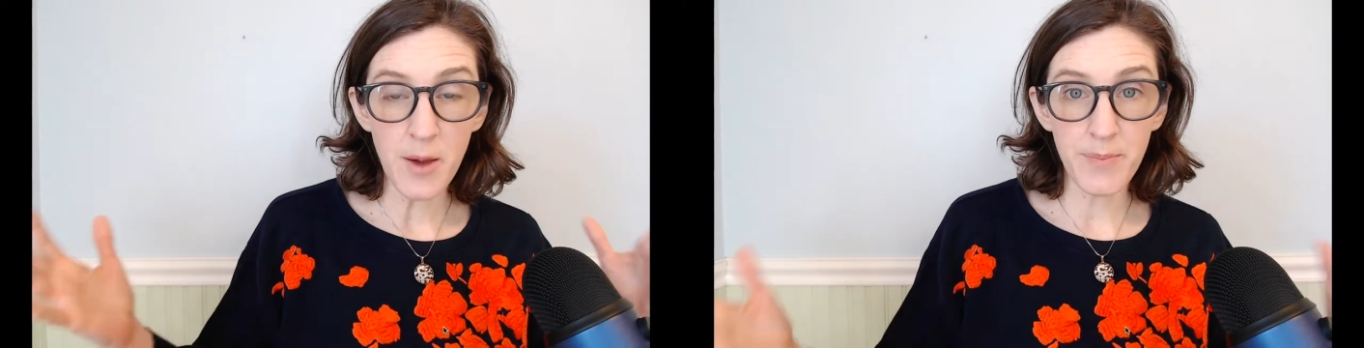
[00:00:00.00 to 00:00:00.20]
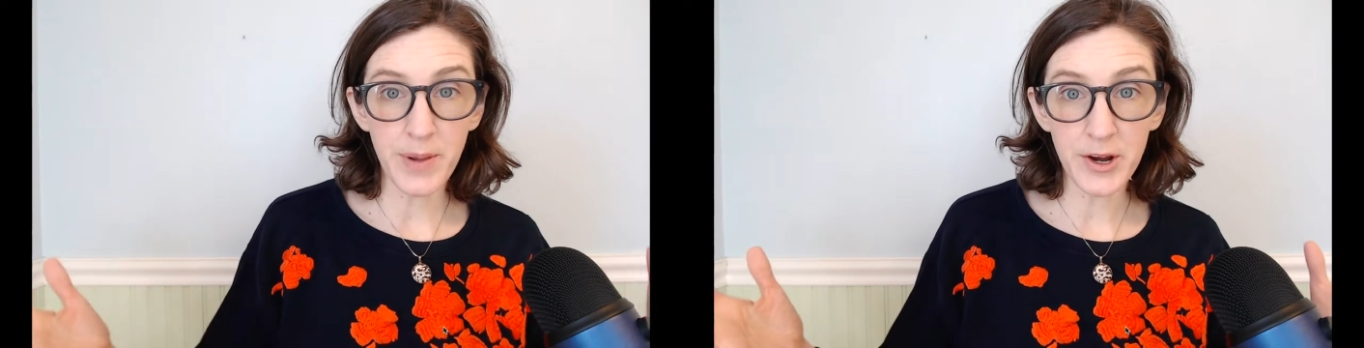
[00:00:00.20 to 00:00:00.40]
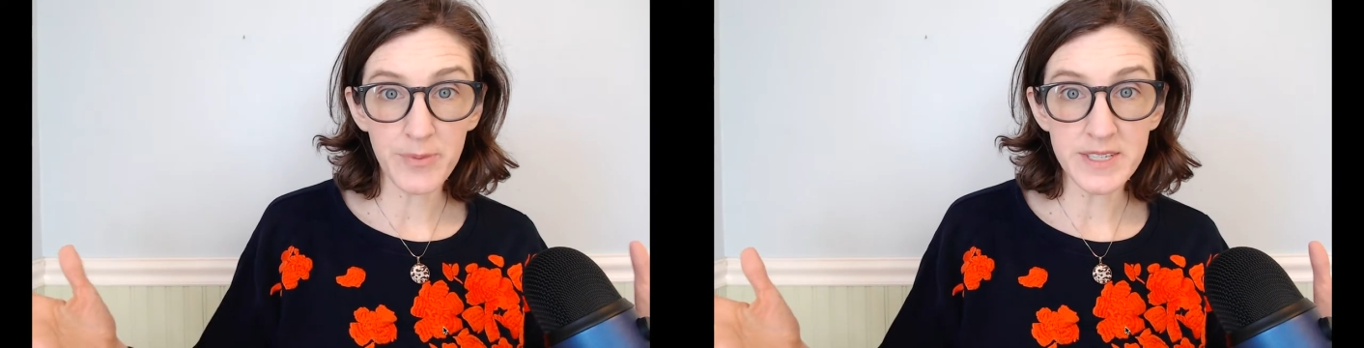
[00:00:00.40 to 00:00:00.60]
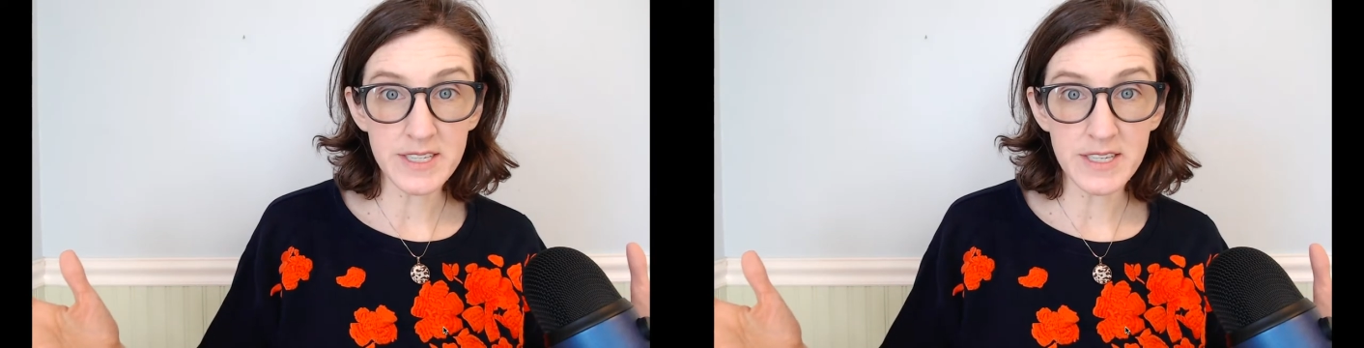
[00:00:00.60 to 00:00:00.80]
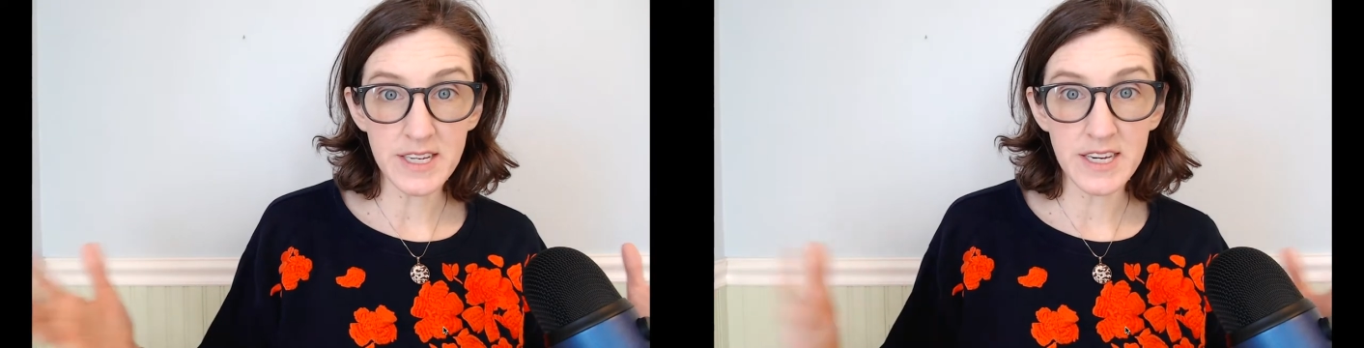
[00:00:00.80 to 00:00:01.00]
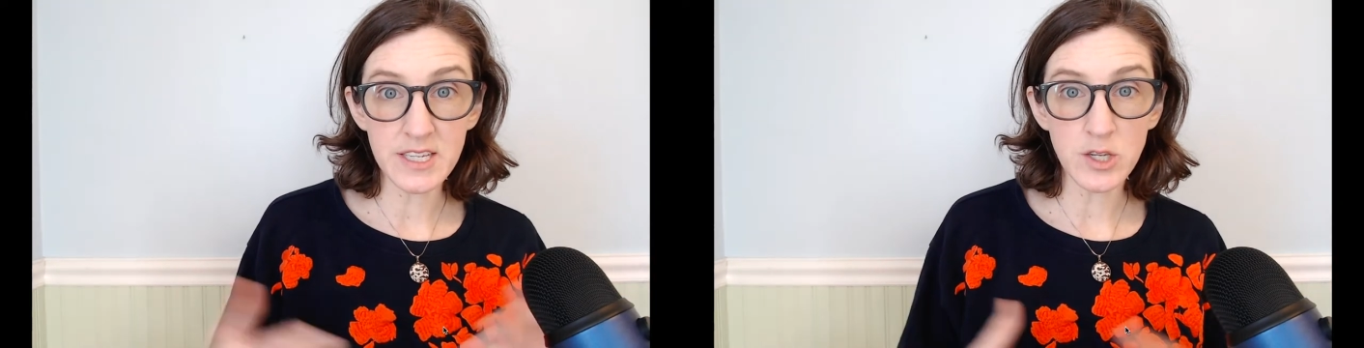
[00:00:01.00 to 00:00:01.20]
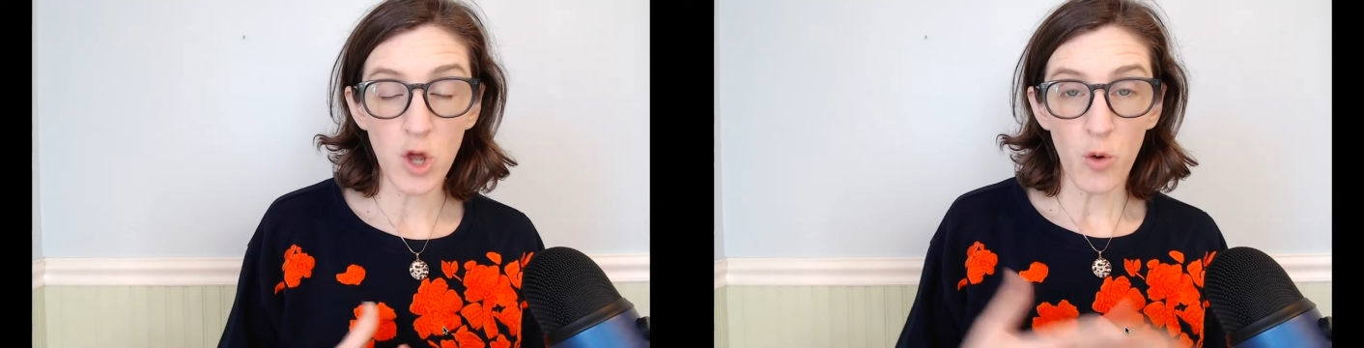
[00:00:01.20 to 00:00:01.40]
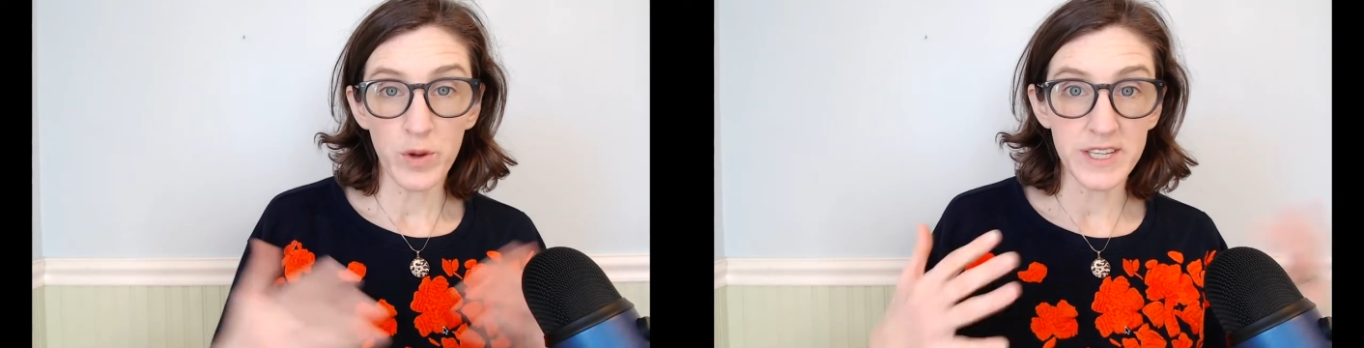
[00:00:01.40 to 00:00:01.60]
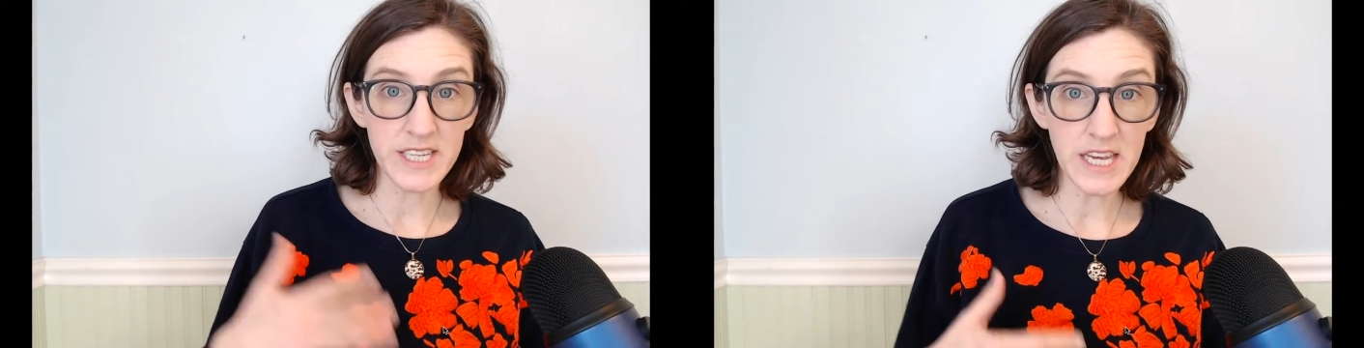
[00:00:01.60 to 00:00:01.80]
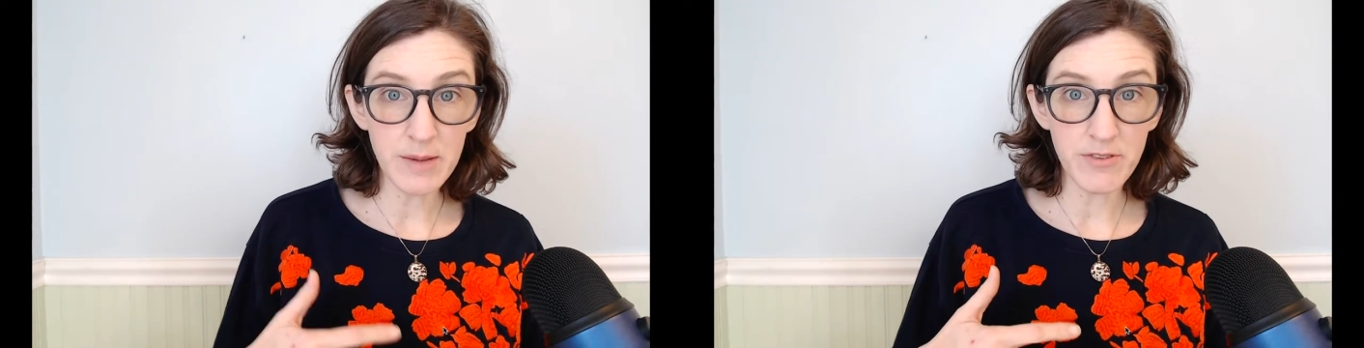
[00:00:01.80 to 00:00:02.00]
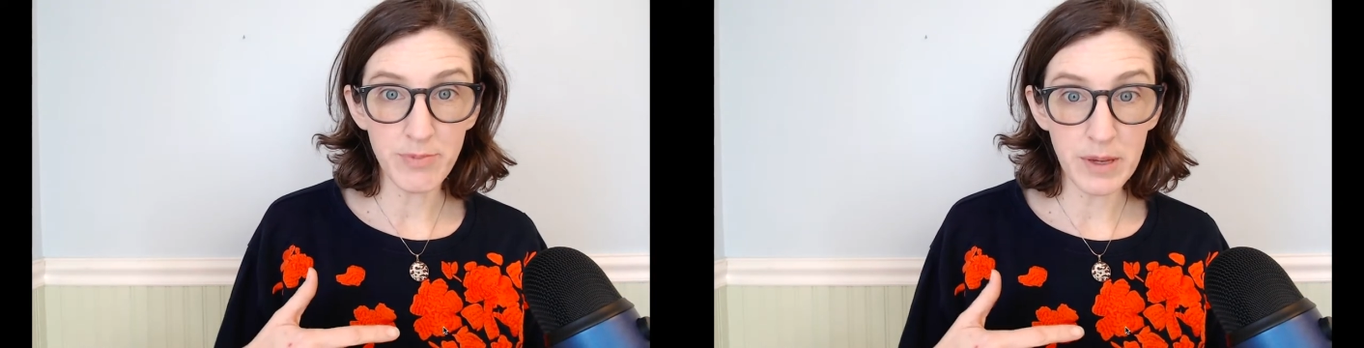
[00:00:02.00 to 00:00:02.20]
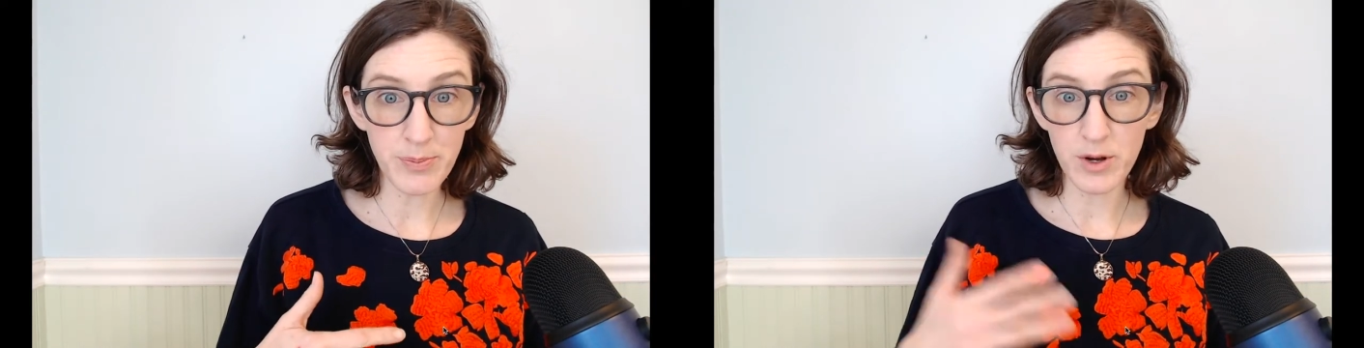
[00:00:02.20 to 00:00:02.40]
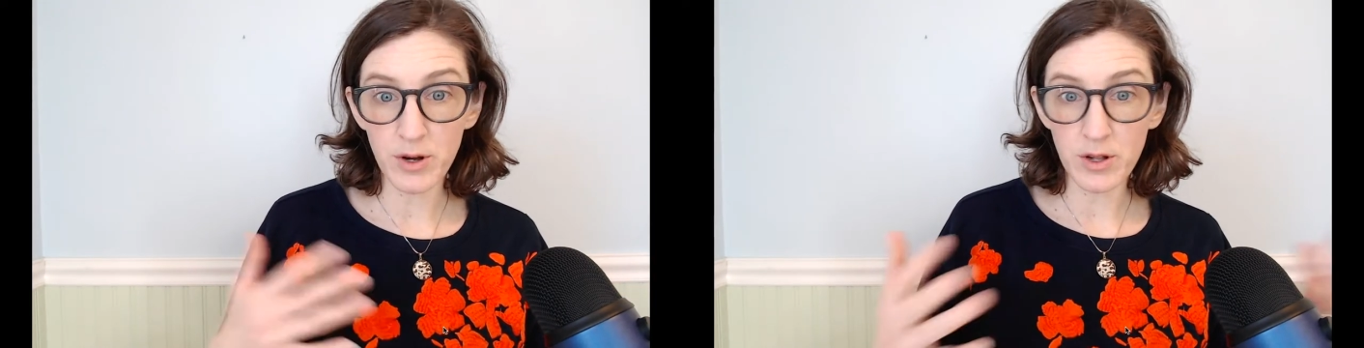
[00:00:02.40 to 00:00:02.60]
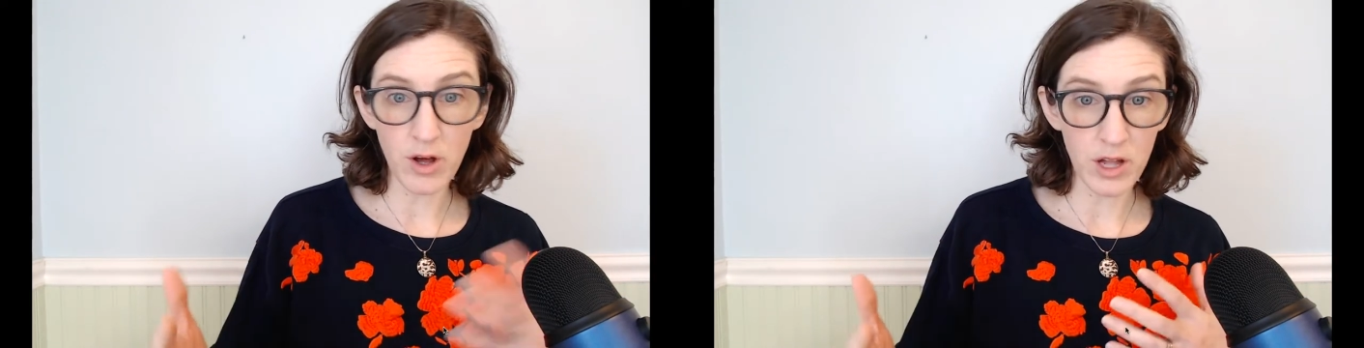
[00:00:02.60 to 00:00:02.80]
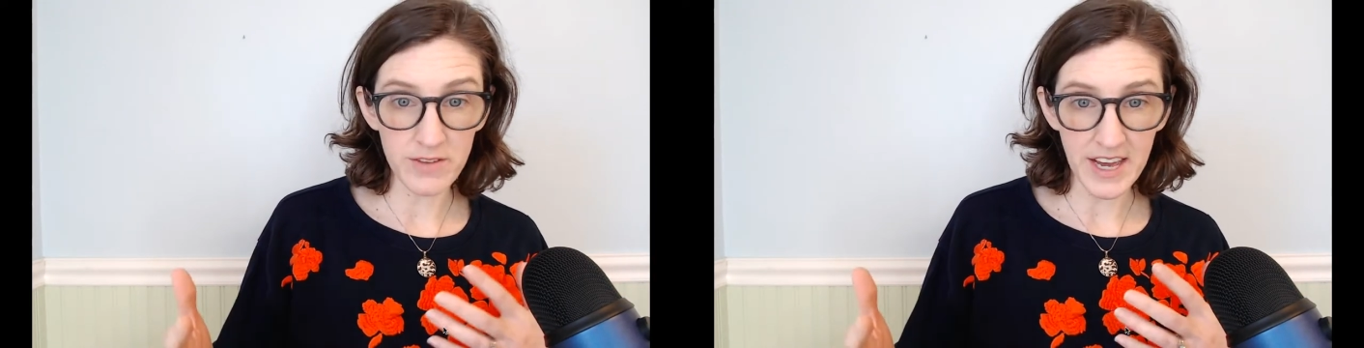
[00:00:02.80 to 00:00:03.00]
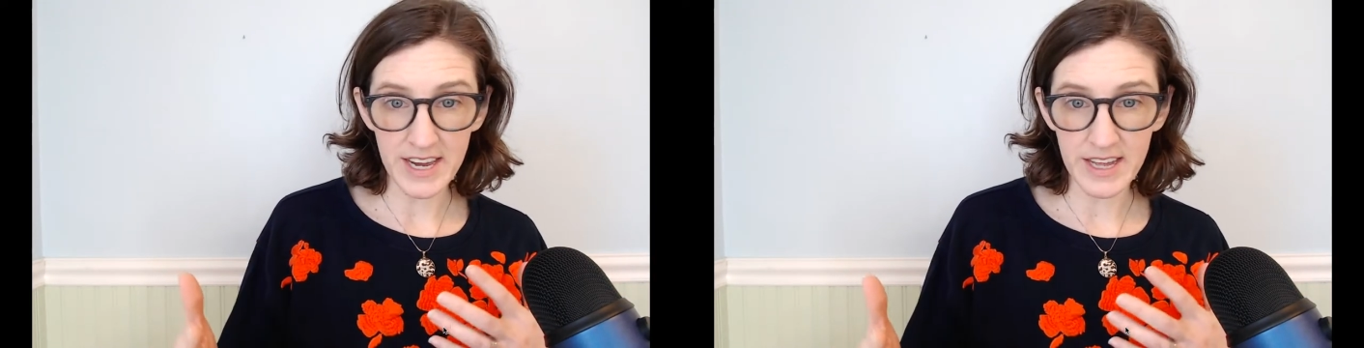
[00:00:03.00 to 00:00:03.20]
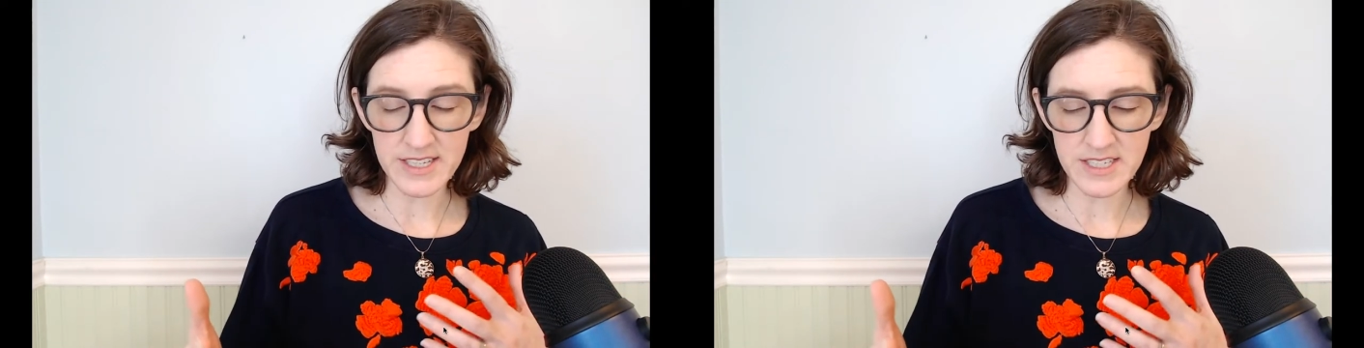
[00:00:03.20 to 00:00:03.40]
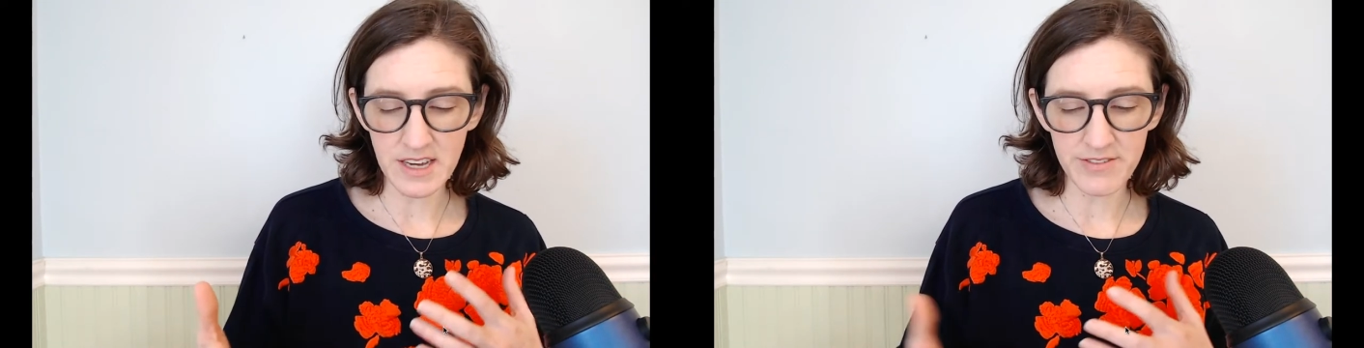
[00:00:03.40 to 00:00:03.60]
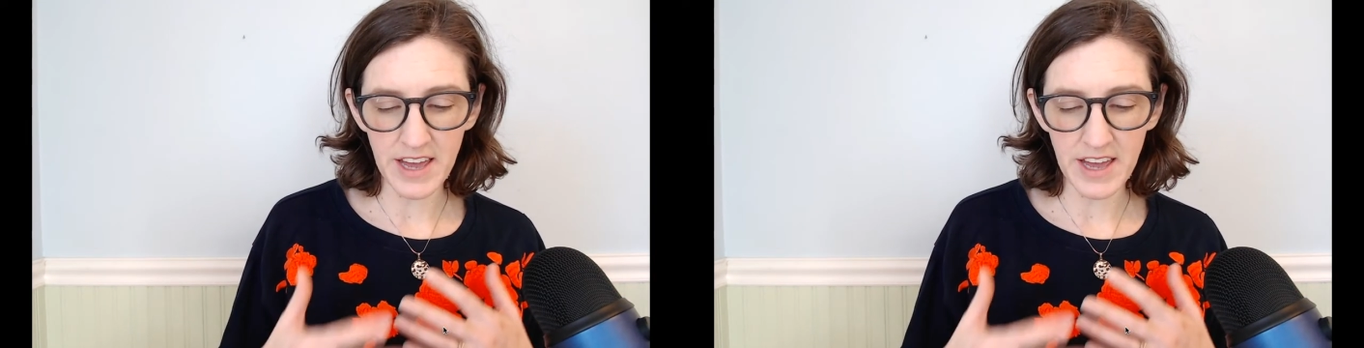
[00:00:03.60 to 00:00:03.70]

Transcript: bigger businesses, with a team of people, all of that kind of stuff.